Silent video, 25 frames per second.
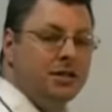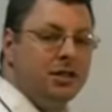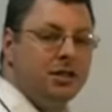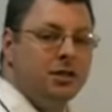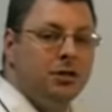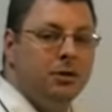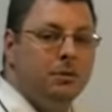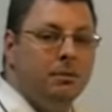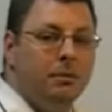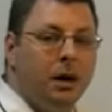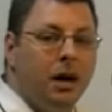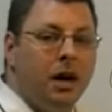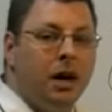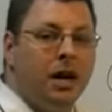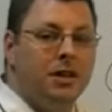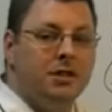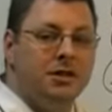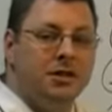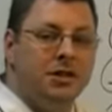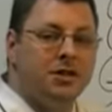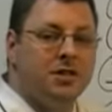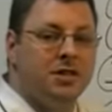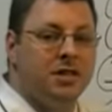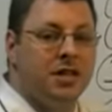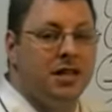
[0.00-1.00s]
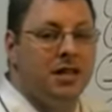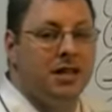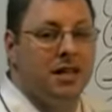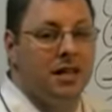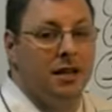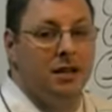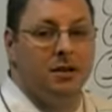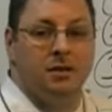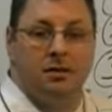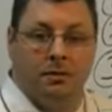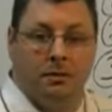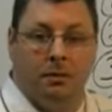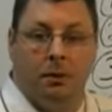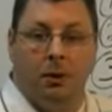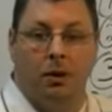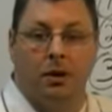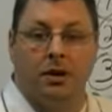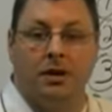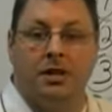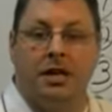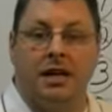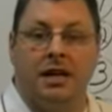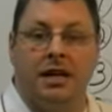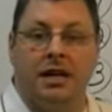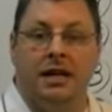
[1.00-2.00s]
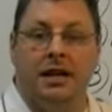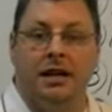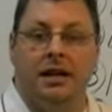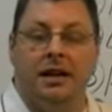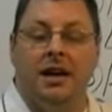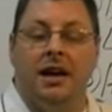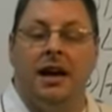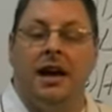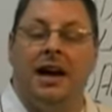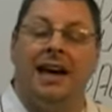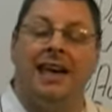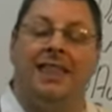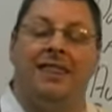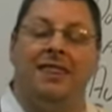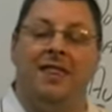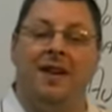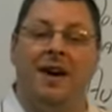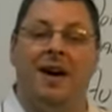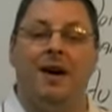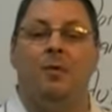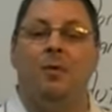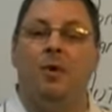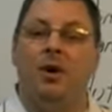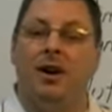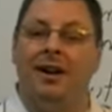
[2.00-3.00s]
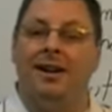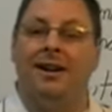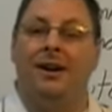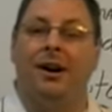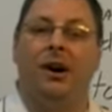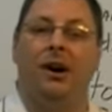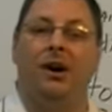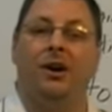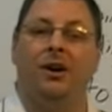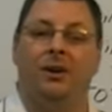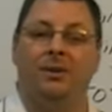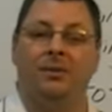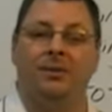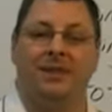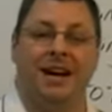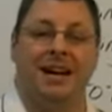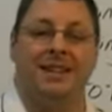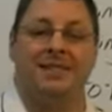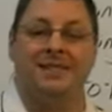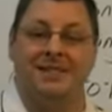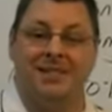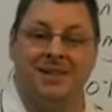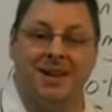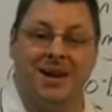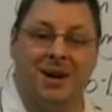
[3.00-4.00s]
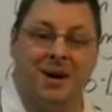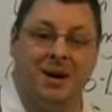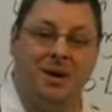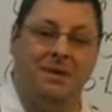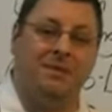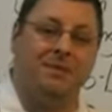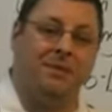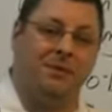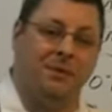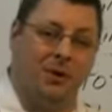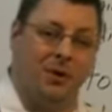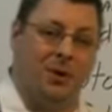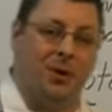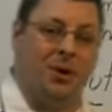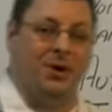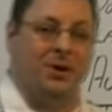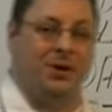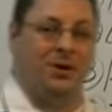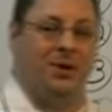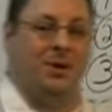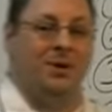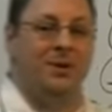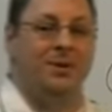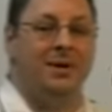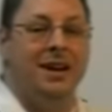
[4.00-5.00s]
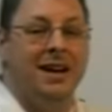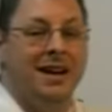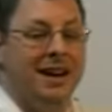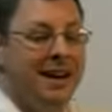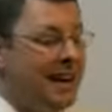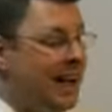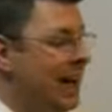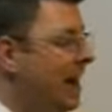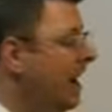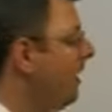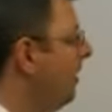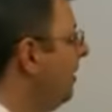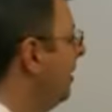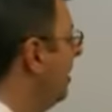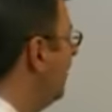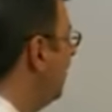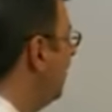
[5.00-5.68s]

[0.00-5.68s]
that you bought, just send in a support ticket and they will get all of that set up for you. Now,